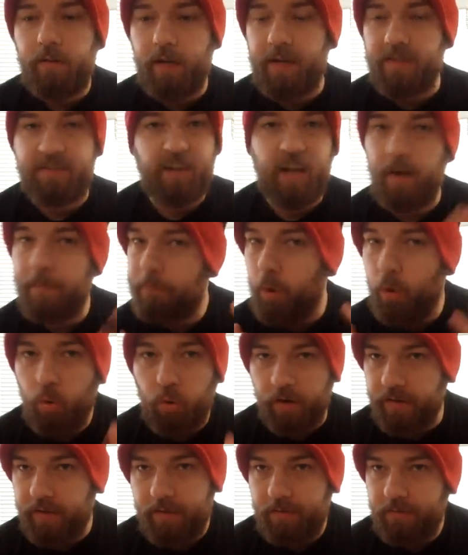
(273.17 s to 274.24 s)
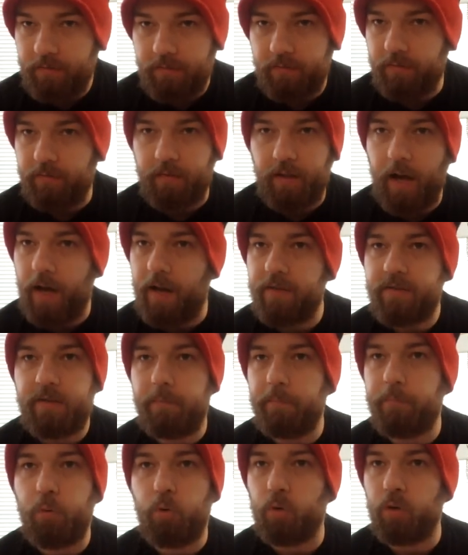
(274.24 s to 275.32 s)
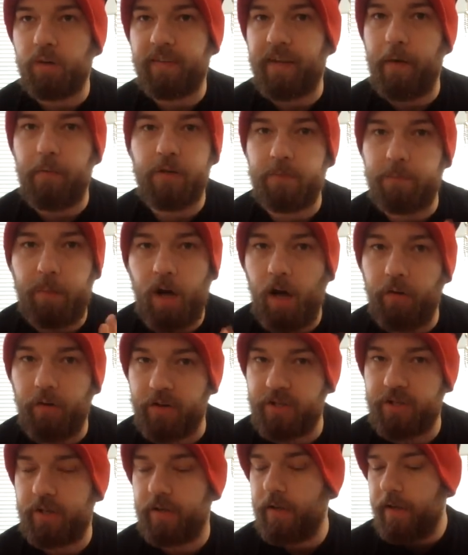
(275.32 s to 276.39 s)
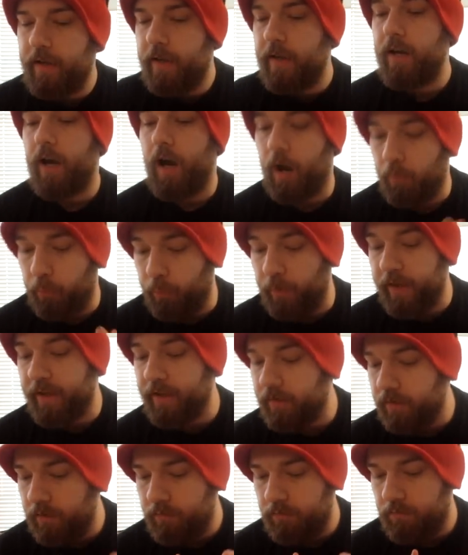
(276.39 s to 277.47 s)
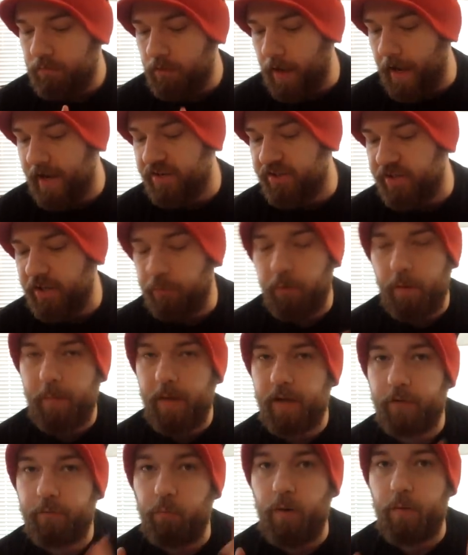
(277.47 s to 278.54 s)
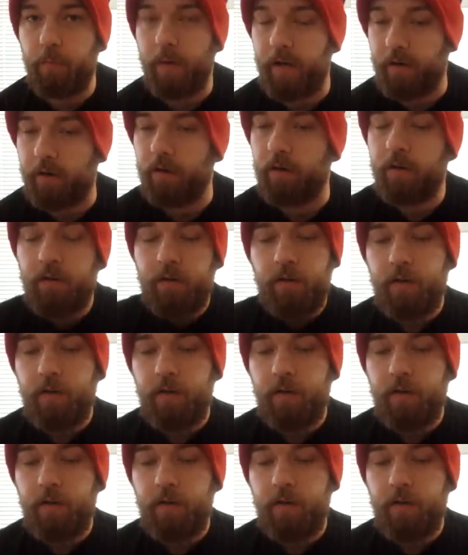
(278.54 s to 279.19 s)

Yes, not a port, not some port that was polished. A real HD remake of Wind Waker.